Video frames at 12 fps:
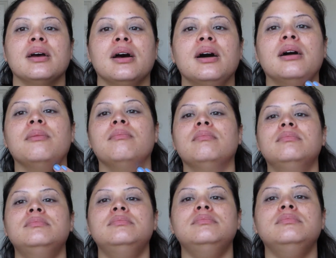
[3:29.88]

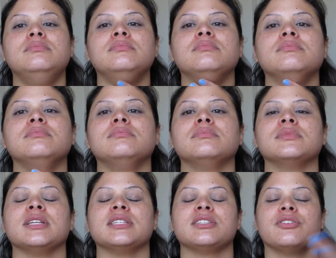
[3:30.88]

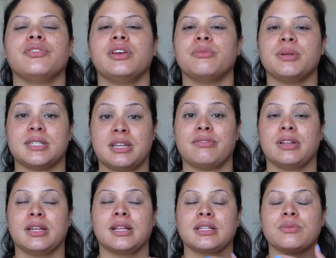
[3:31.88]
So if you hear me
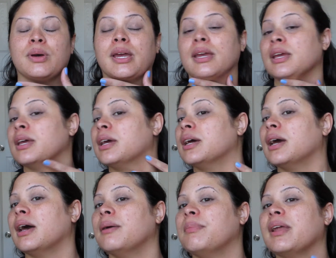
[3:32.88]
sniffling, that's why.
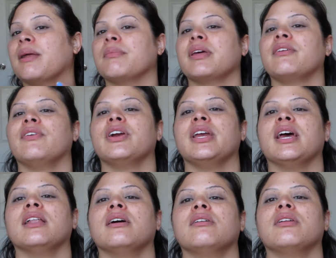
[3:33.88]
But I'm like very
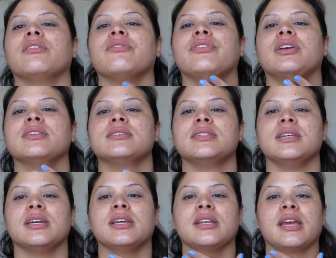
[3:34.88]
yellow. I don't know if you can see
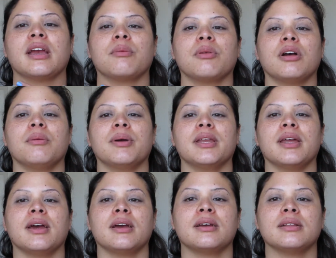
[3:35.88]
it in camera on my
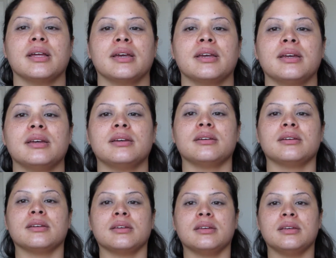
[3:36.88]
neck. Like
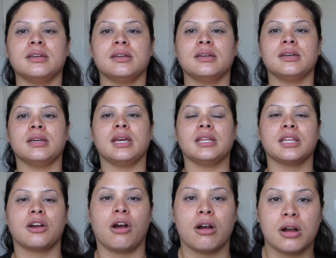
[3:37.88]
in the
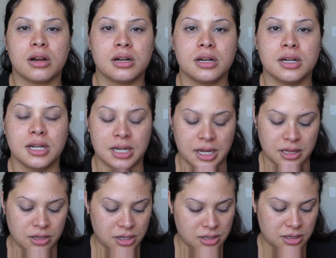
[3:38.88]
car, and I
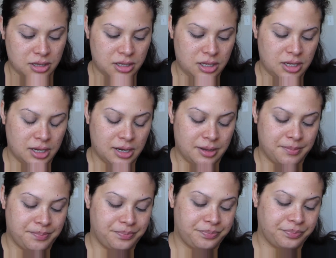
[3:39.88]
look in the